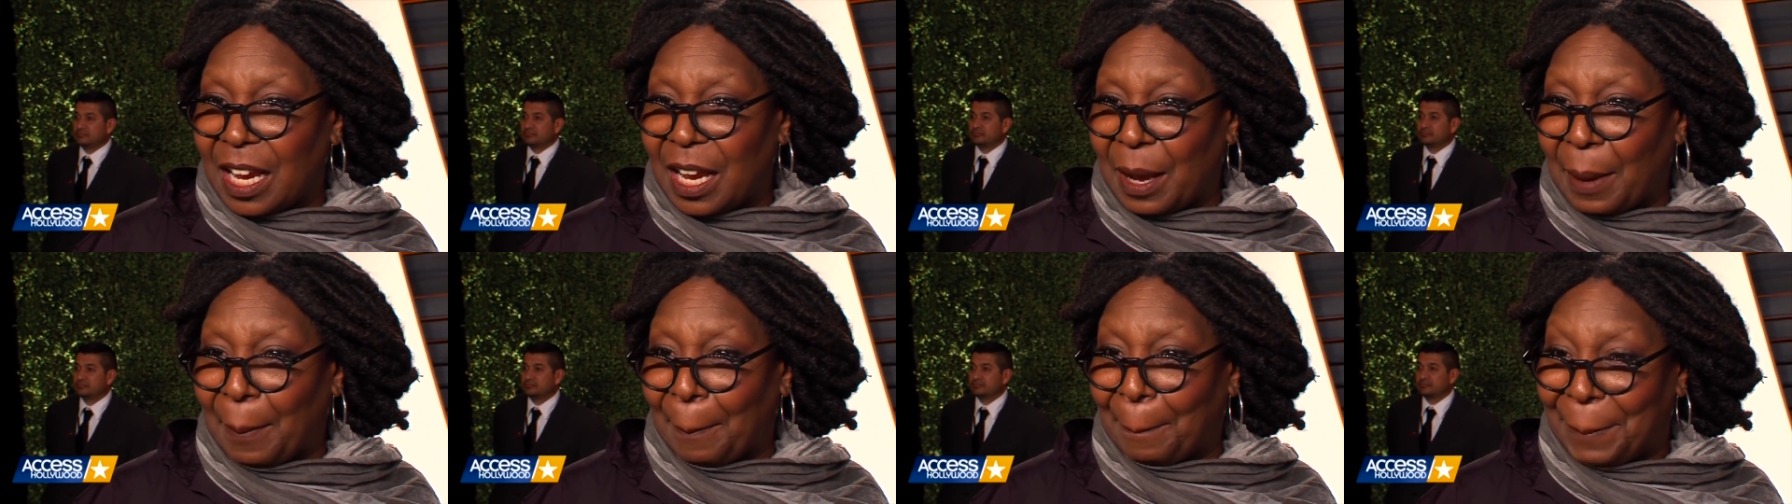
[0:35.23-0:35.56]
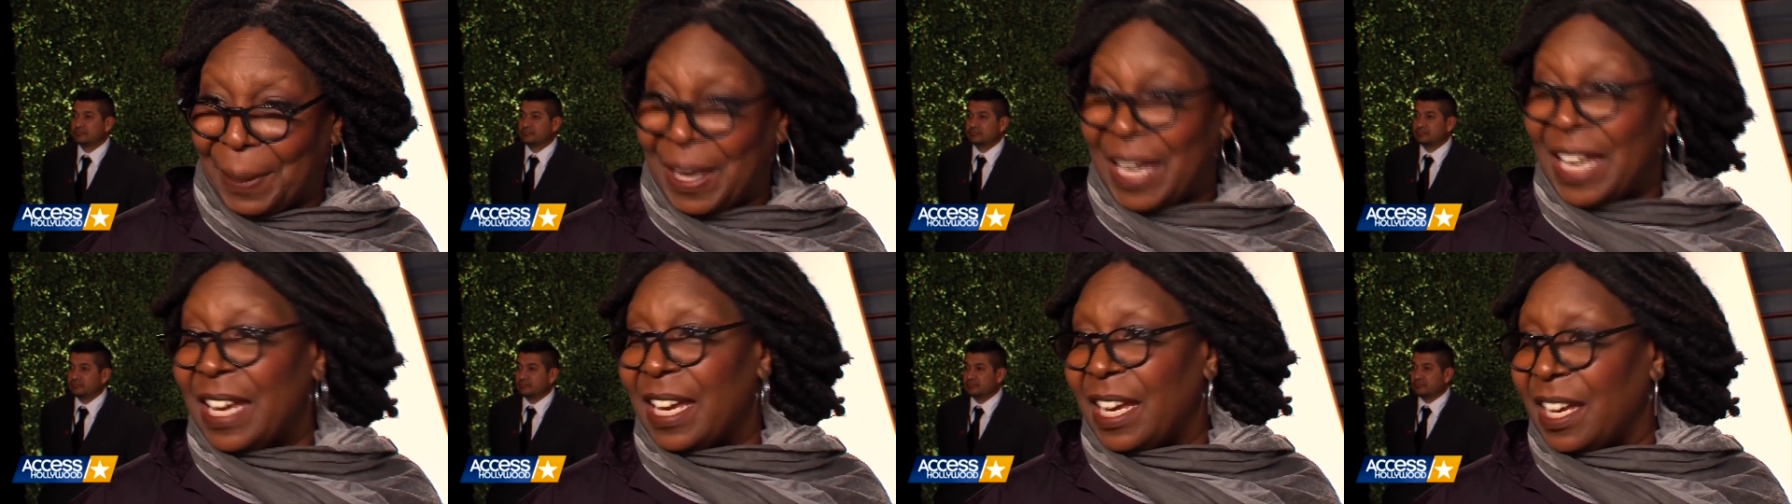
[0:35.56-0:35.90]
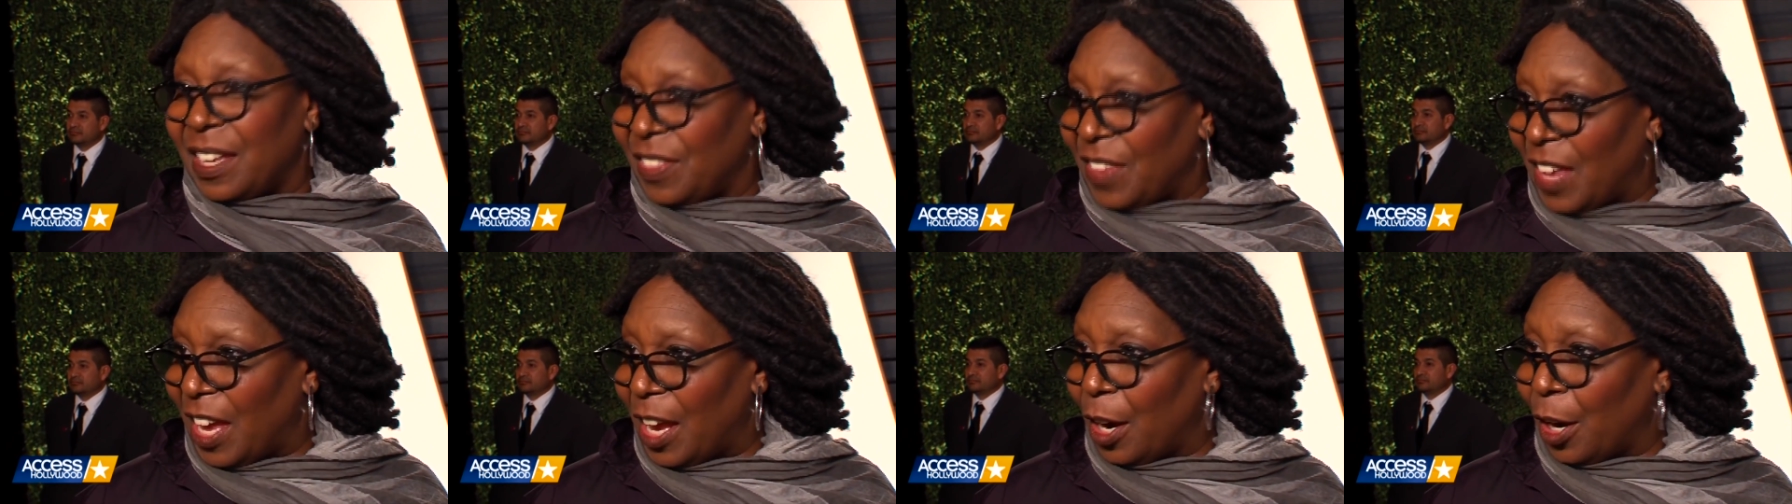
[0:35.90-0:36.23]
provided
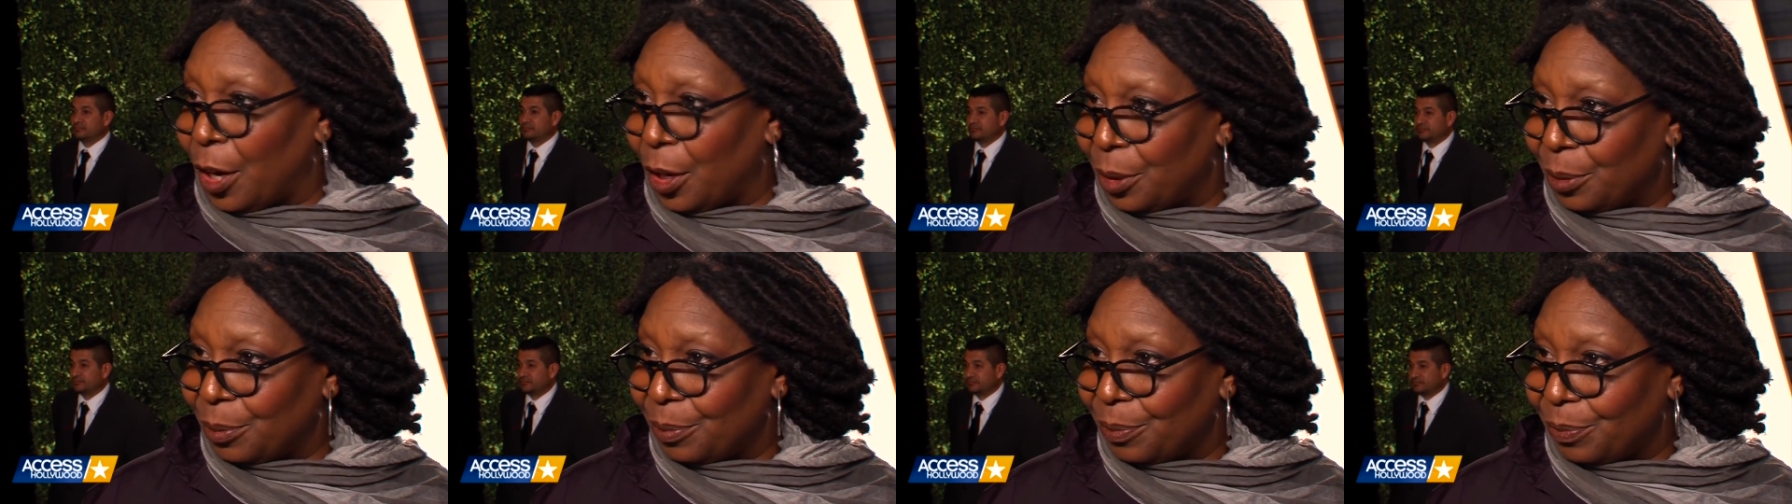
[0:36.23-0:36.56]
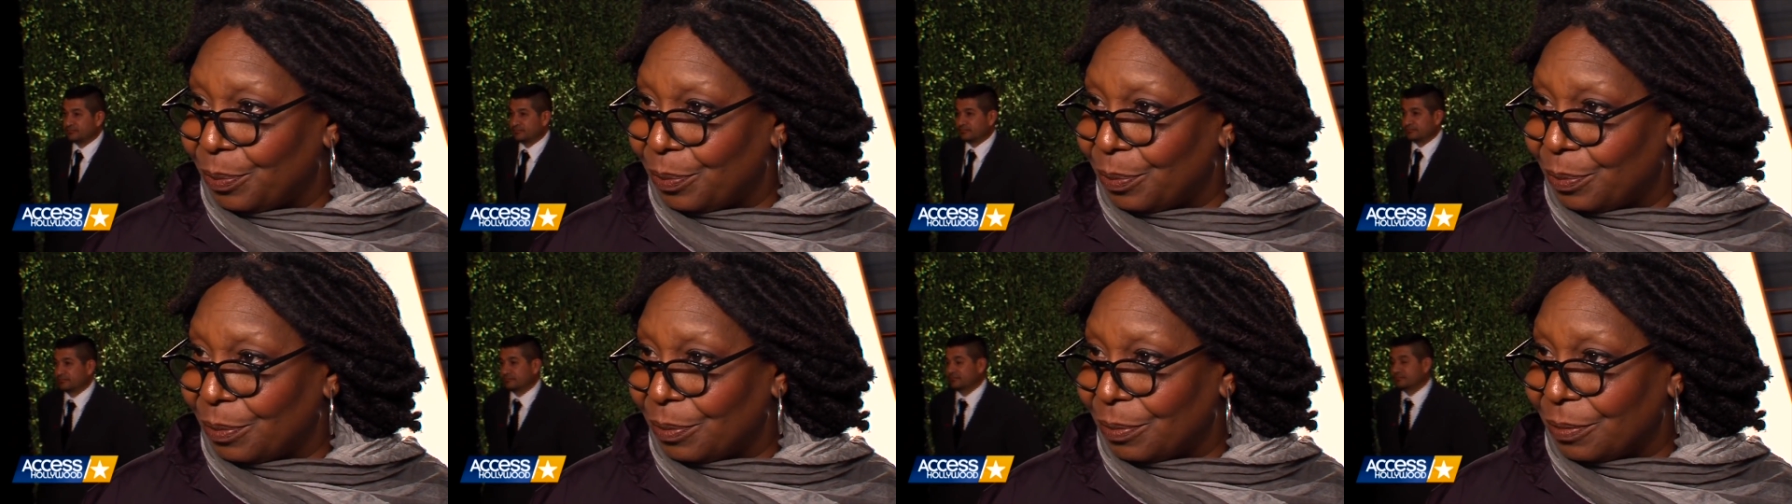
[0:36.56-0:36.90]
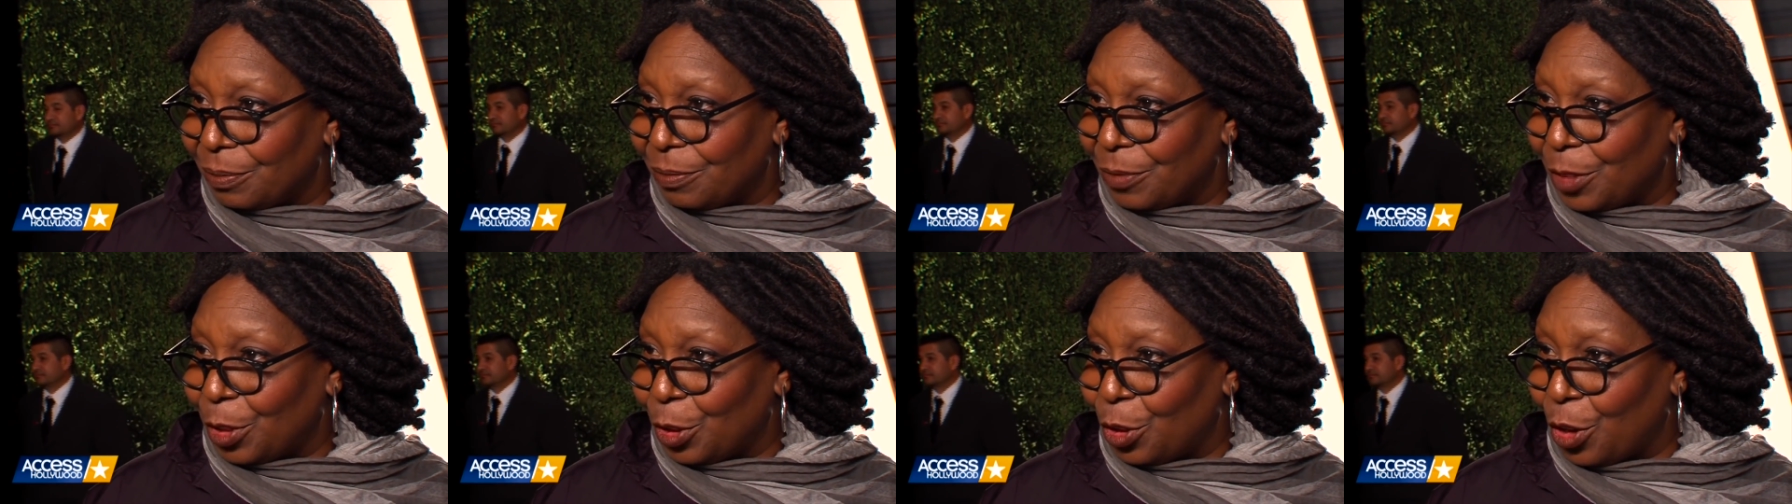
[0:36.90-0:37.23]
relief, and wouldn't leave
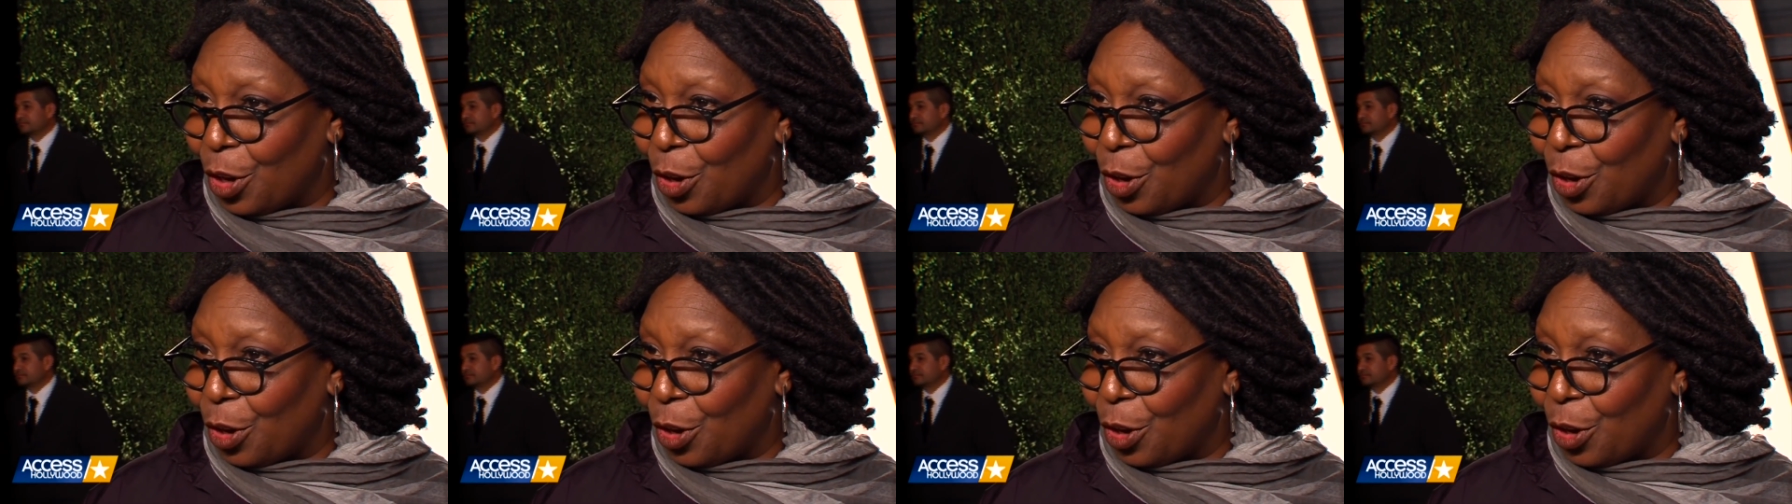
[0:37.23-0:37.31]
you